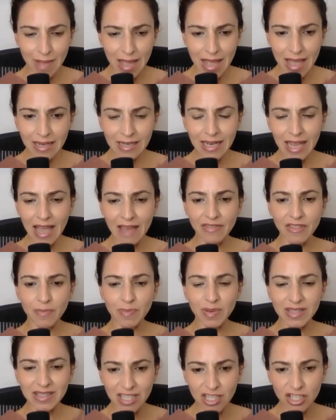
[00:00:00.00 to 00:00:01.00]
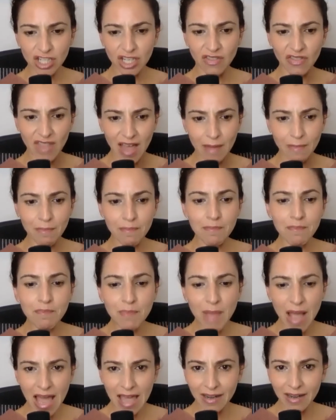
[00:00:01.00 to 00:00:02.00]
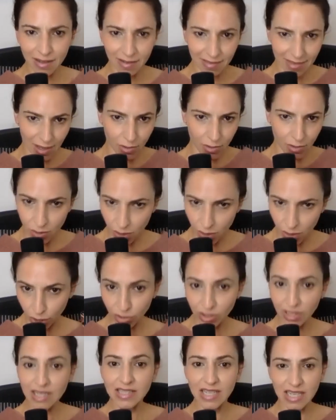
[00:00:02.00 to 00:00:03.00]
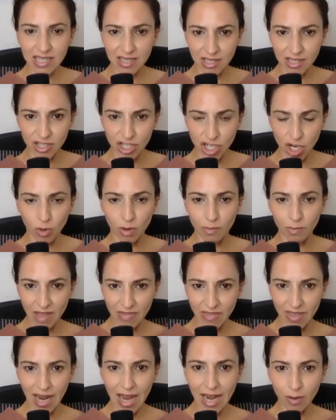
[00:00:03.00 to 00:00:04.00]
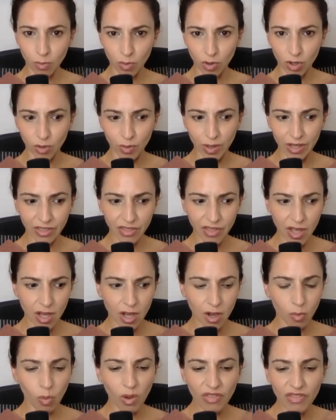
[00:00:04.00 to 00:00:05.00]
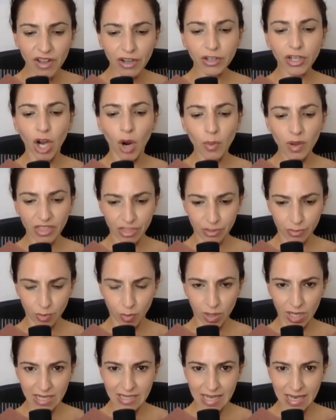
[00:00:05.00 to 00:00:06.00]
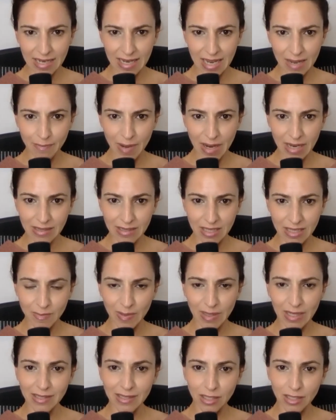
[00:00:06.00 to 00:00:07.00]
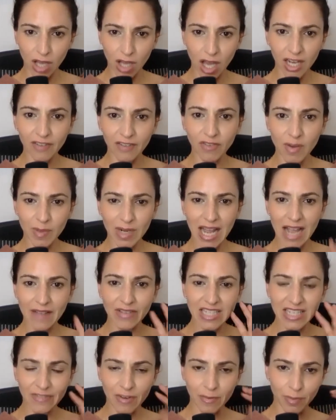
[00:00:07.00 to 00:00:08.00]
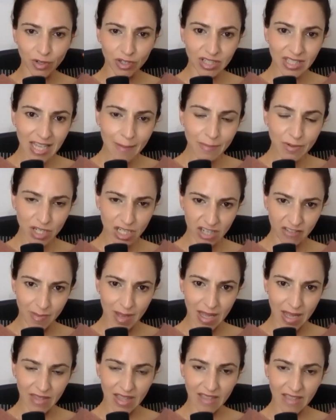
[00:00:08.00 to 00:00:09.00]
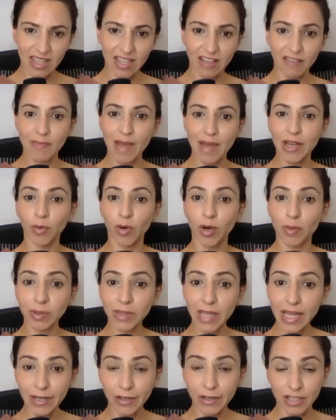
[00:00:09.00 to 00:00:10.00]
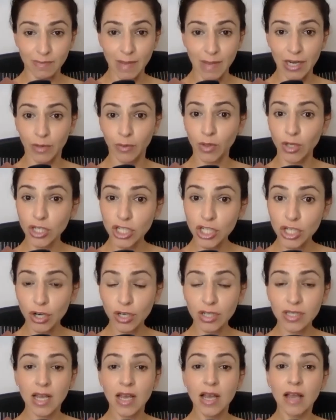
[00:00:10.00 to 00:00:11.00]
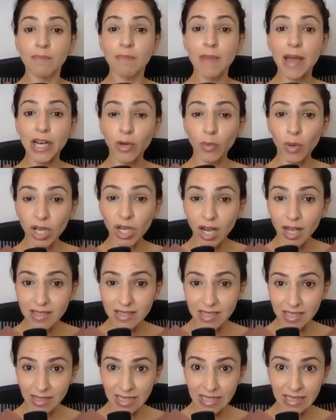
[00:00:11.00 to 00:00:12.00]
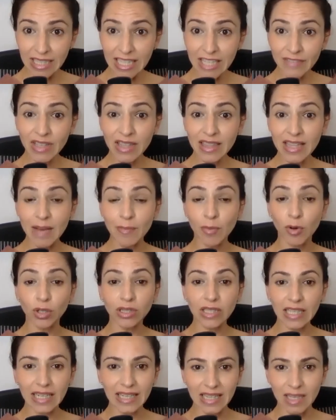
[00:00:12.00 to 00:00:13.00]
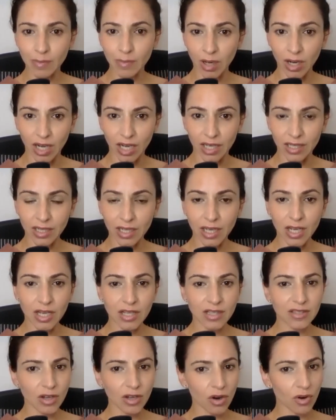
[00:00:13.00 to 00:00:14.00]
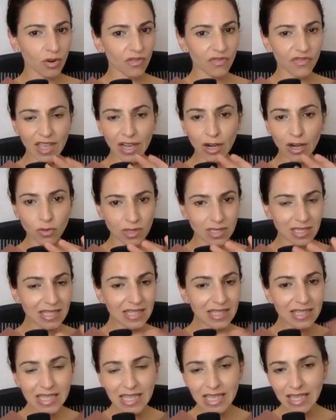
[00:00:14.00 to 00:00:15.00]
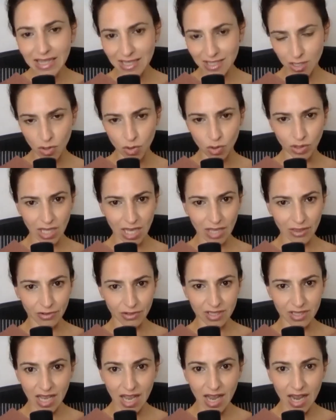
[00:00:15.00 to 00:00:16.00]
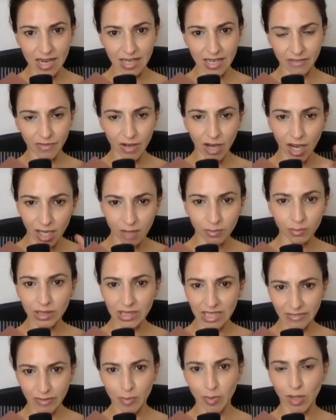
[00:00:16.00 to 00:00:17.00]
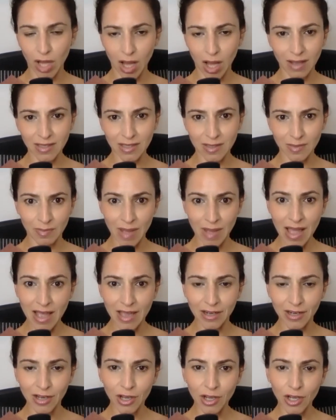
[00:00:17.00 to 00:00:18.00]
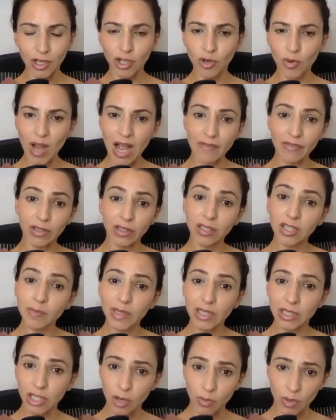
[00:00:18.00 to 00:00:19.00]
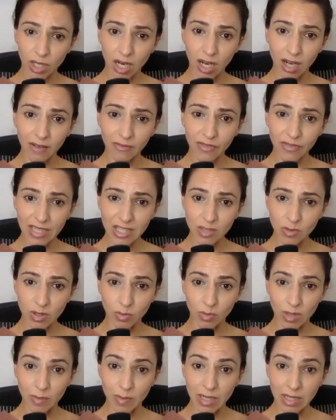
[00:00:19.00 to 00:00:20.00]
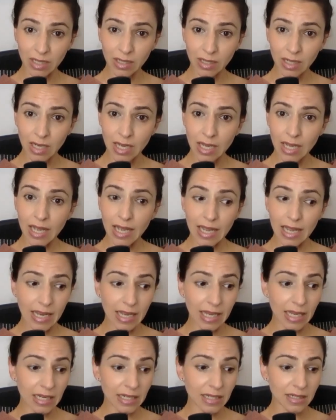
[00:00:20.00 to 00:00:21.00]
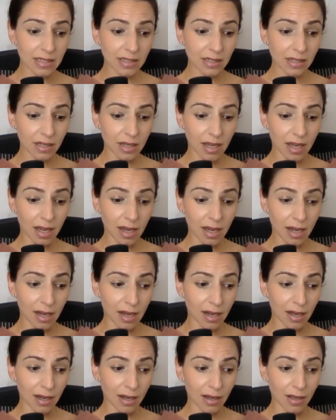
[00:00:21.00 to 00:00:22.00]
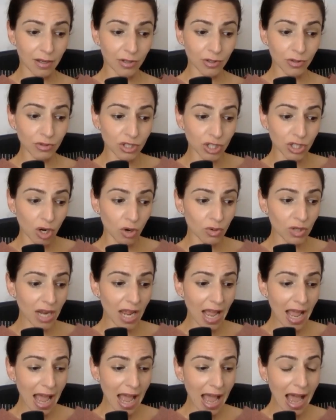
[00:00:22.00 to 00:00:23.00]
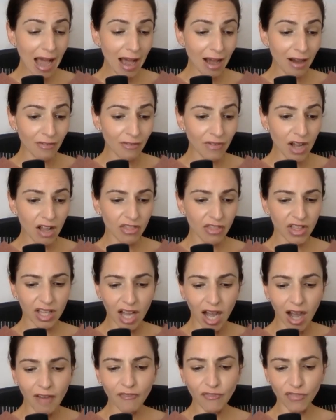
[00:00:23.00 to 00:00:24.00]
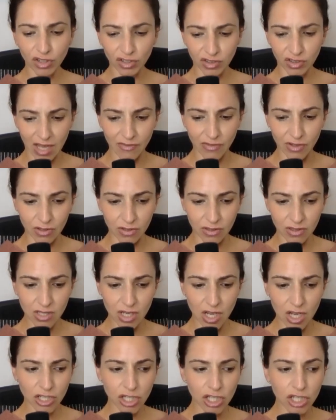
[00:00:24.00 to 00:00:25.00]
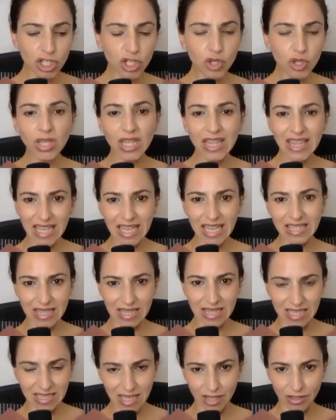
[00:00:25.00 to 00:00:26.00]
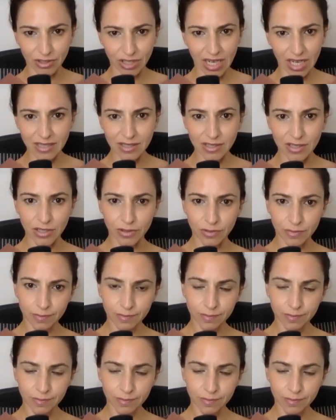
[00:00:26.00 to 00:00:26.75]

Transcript: men and the position that men that are listening to this show or men that I work with, what they're going through on a day to day basis, because a lot of women have a different perception of men. They think of men who are players, men who are jerks, men who are constantly leaving them or leading them on. So they don't see this whole other side of unbelievable, awesome men who have a little bit lower confidence with women and uh, who don't have the comfort levels to do the things that these other guys do.